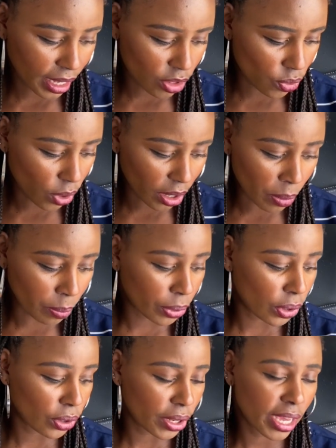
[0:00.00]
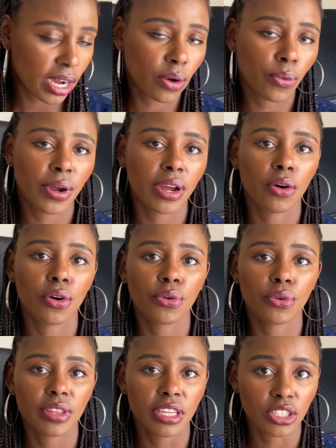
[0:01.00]
your employer, where, or
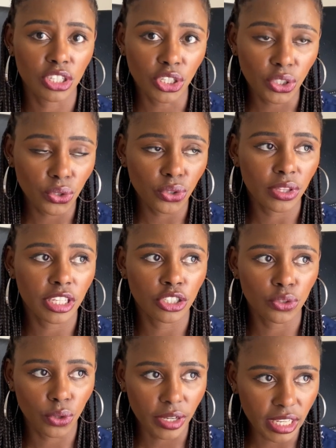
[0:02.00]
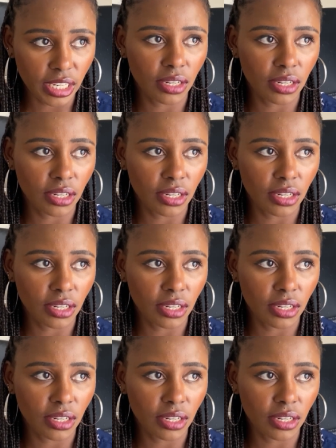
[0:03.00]
the institution that you are in,